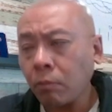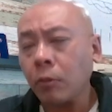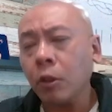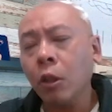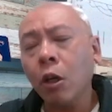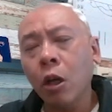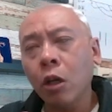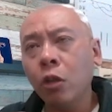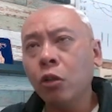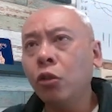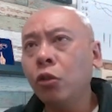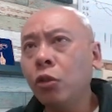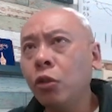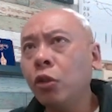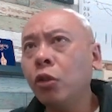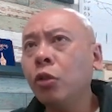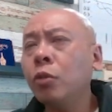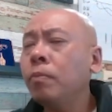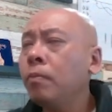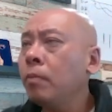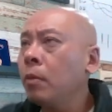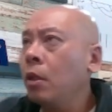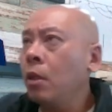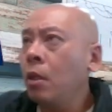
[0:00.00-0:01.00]
on
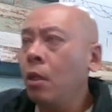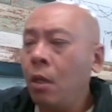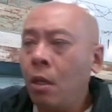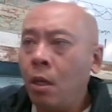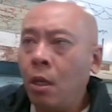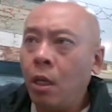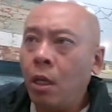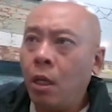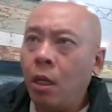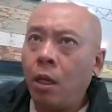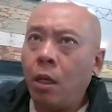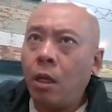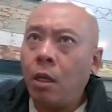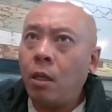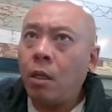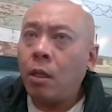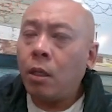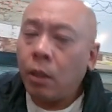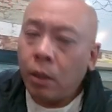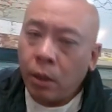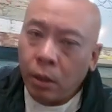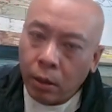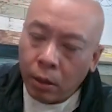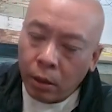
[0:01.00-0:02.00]
YouTube,
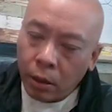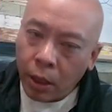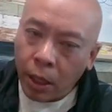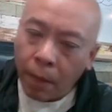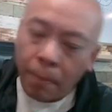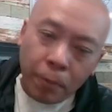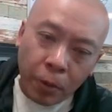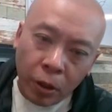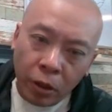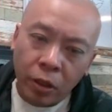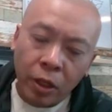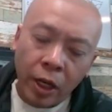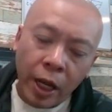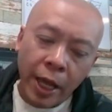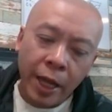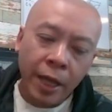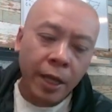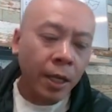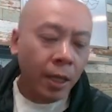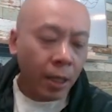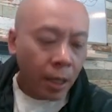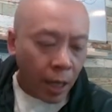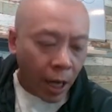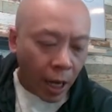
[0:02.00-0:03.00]
copy the
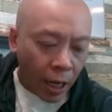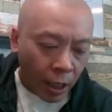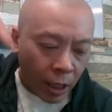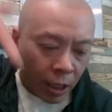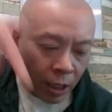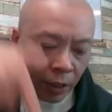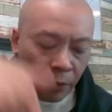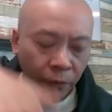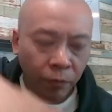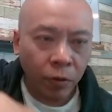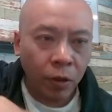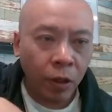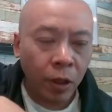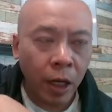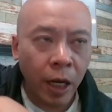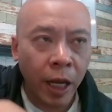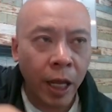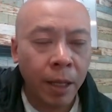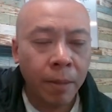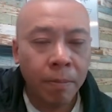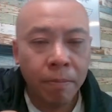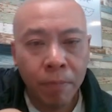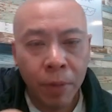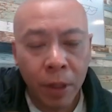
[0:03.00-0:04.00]
link and leave the
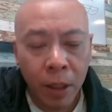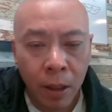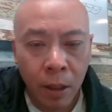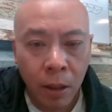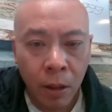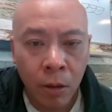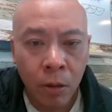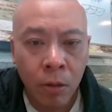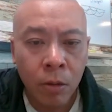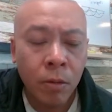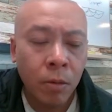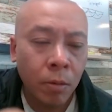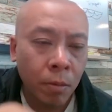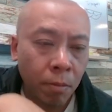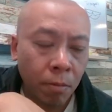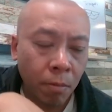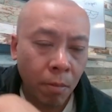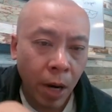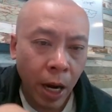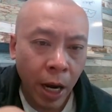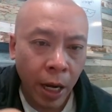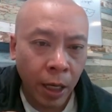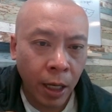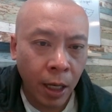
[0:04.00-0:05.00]
link below
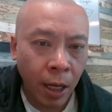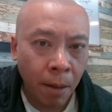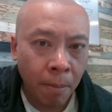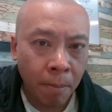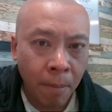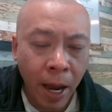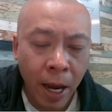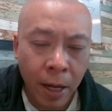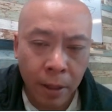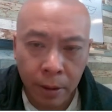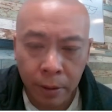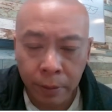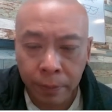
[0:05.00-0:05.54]
my comment,